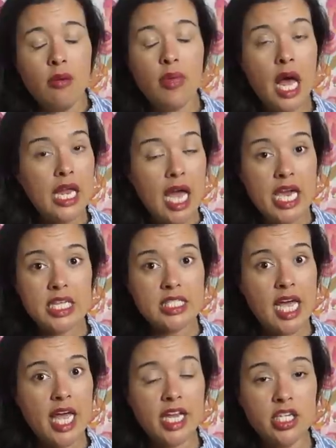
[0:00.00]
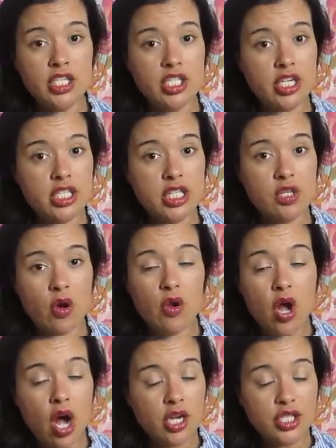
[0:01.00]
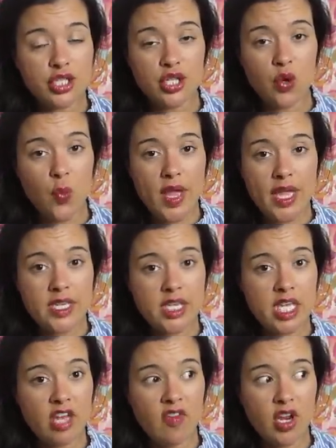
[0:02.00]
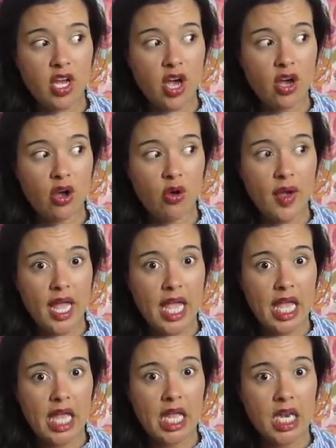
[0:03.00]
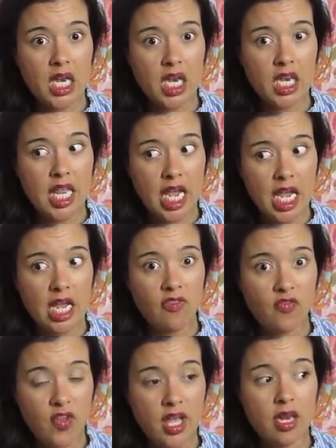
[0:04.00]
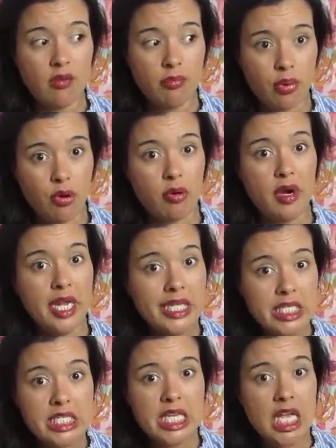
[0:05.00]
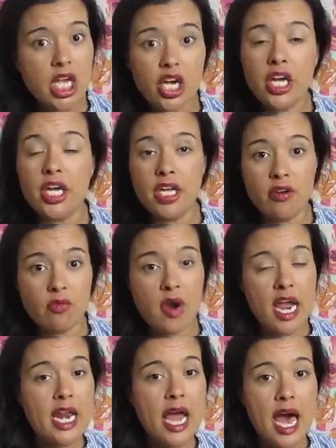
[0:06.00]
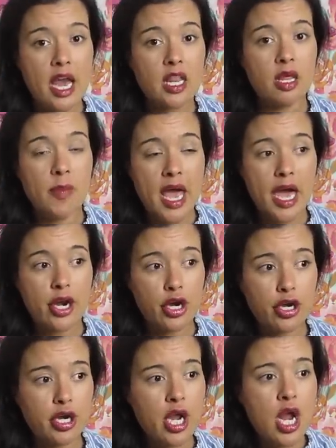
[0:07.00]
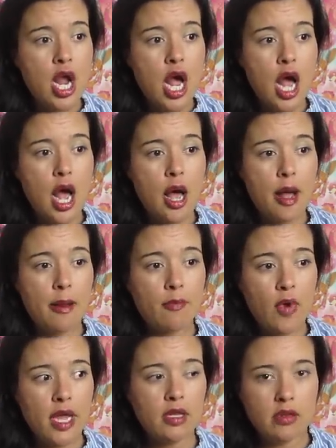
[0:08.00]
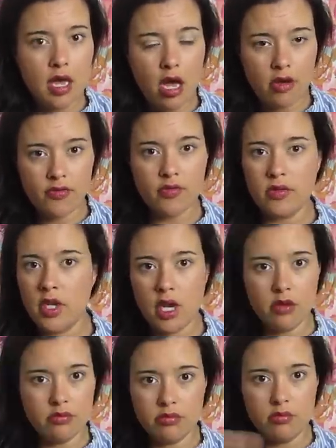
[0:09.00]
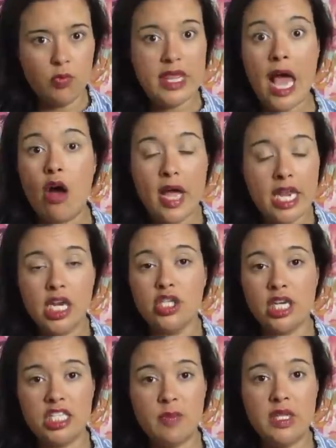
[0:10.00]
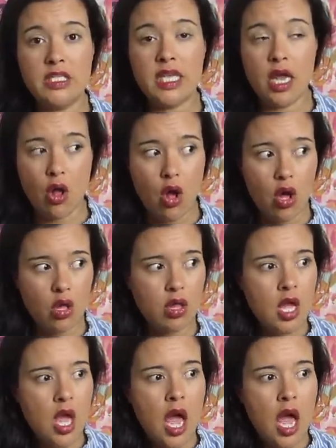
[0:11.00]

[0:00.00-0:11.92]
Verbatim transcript: But I decided to just throw caution to the wind and give it a go, and they fit pretty good right out of the pattern, right off, you know, without any adjustments at all.